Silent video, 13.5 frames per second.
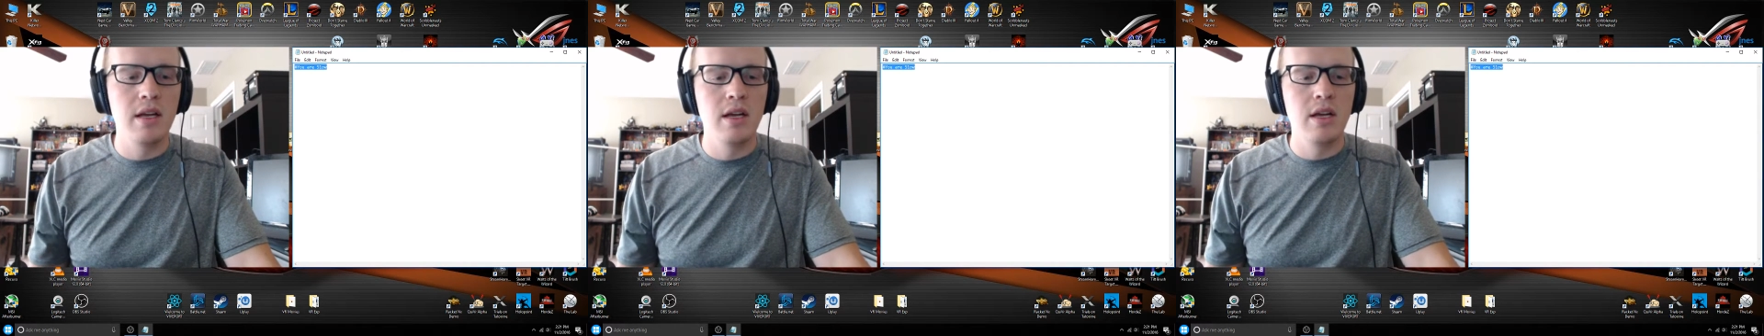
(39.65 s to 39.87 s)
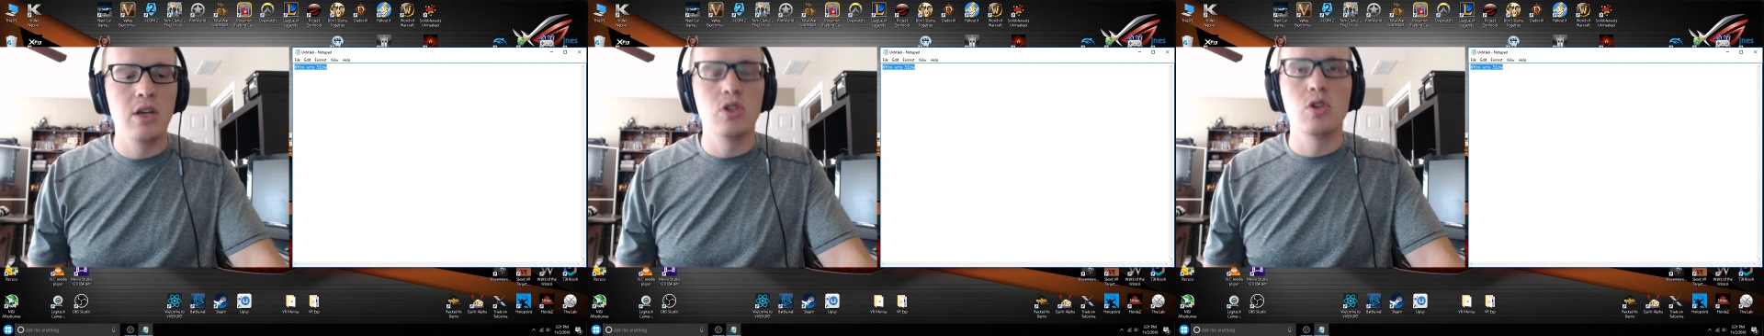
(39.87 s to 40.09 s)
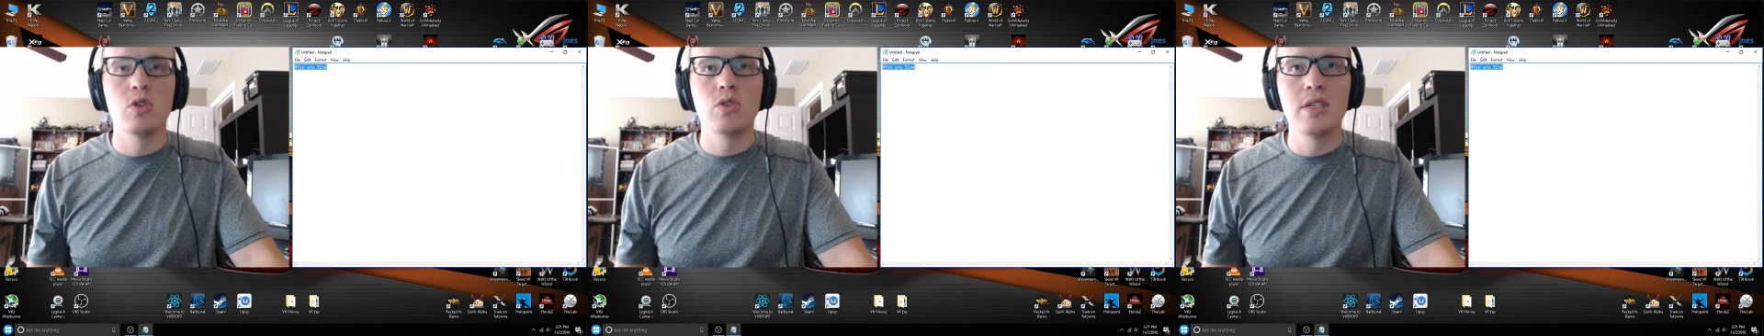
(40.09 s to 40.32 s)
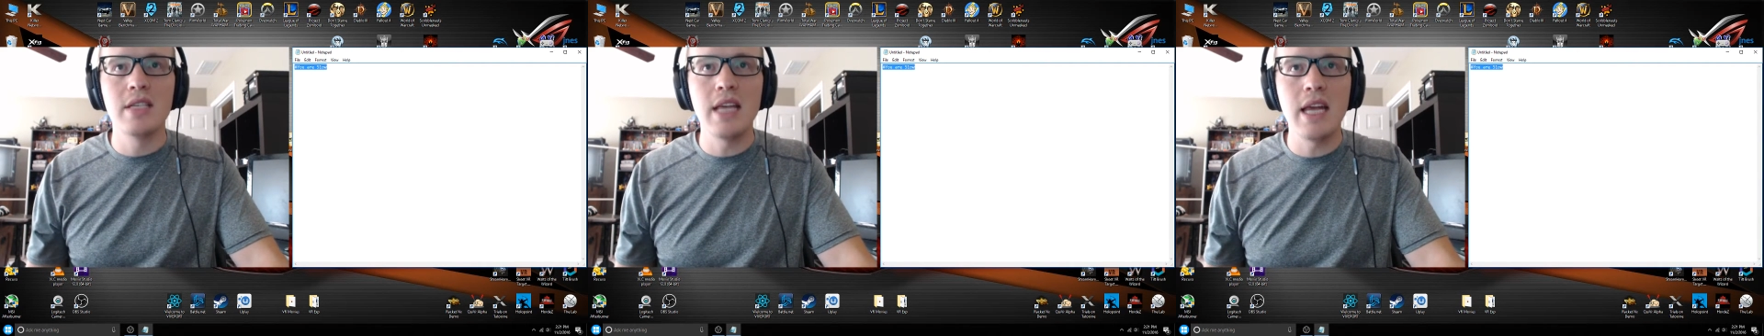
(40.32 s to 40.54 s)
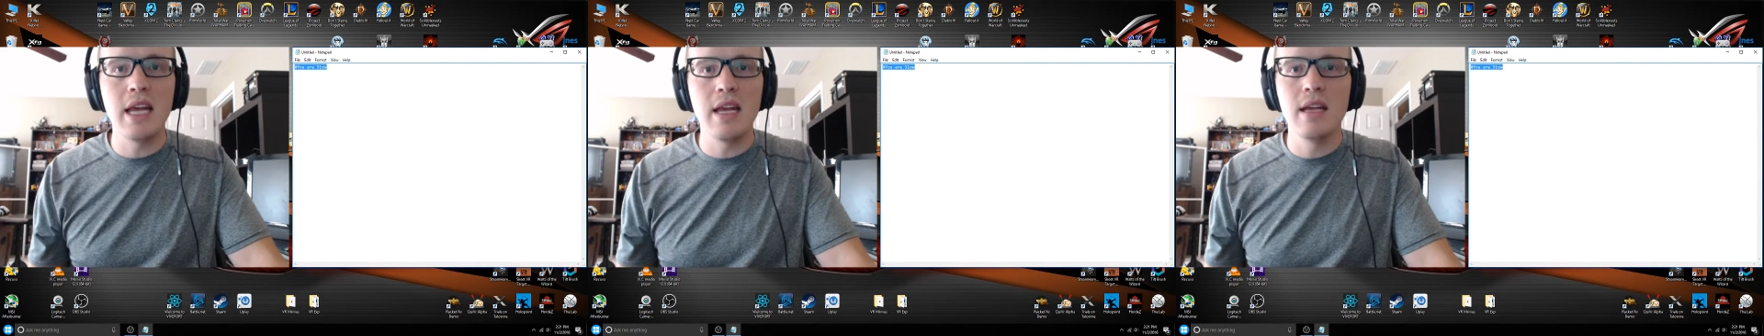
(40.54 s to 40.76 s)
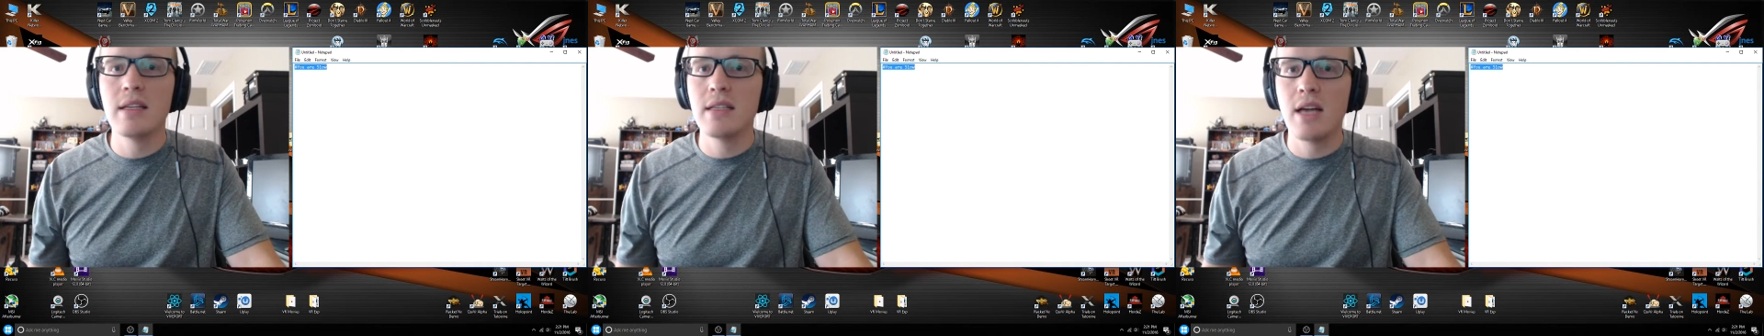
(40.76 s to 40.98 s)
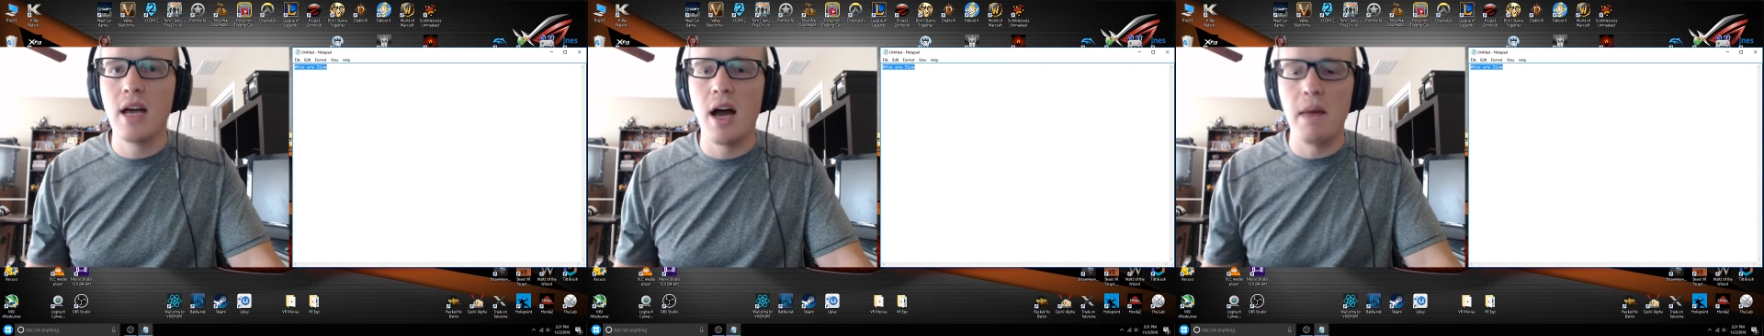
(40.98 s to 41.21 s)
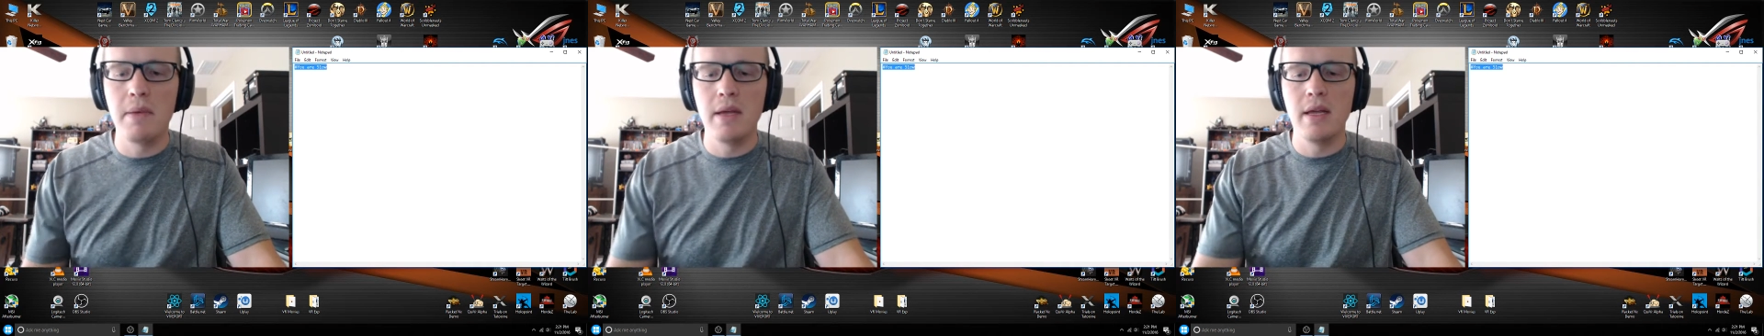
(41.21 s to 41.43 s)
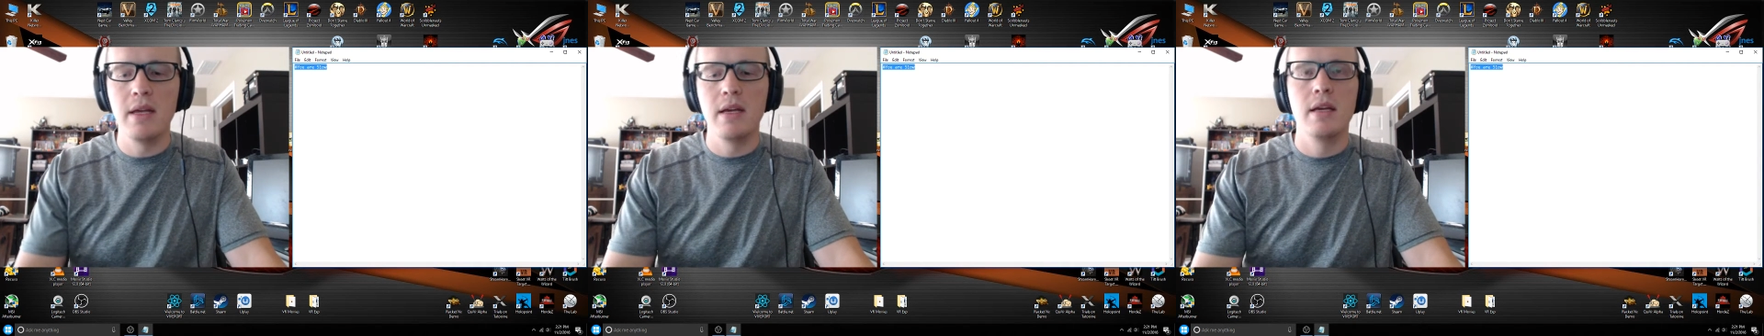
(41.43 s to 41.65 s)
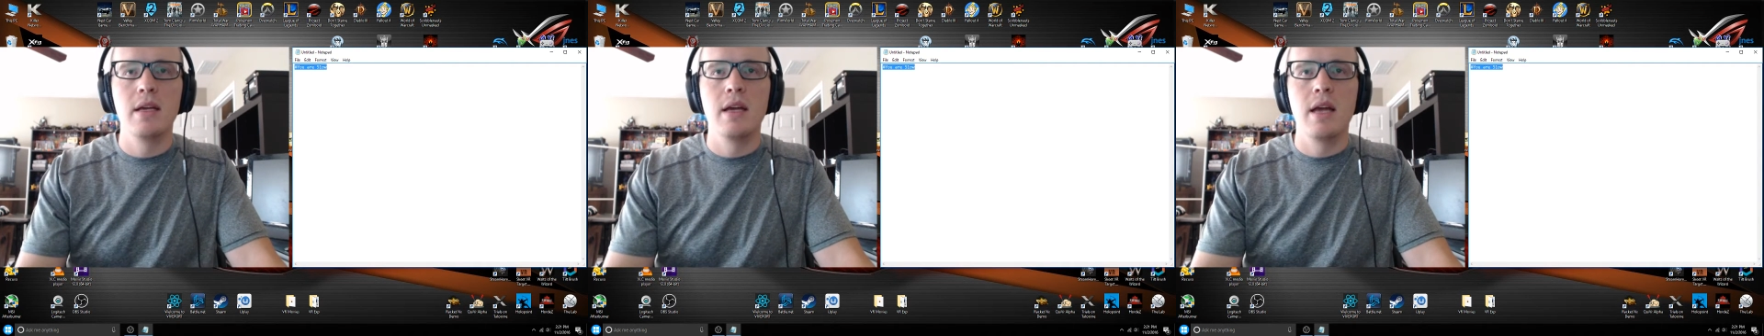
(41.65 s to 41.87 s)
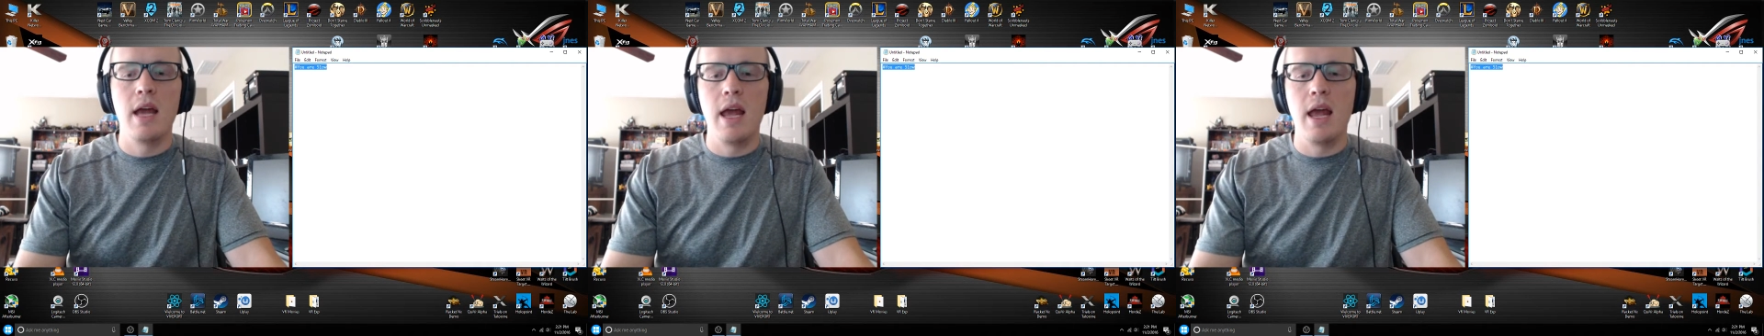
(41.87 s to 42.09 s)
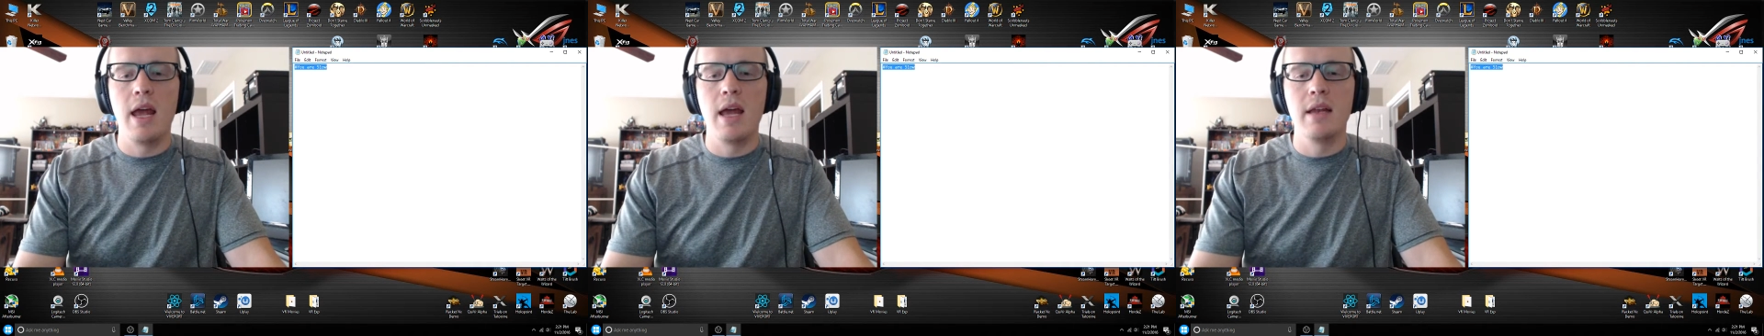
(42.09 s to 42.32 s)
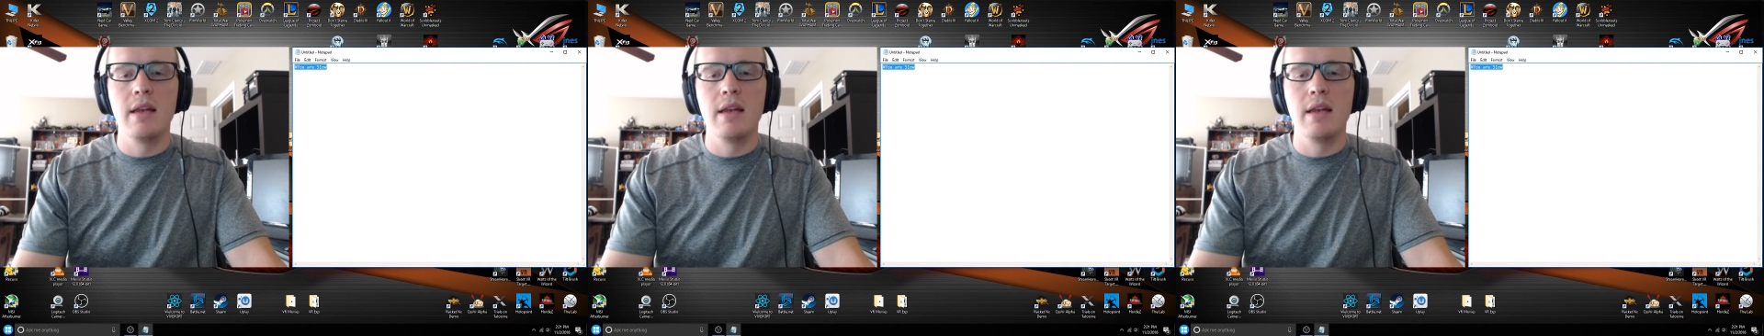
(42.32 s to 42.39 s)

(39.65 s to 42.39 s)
Control C to copy, and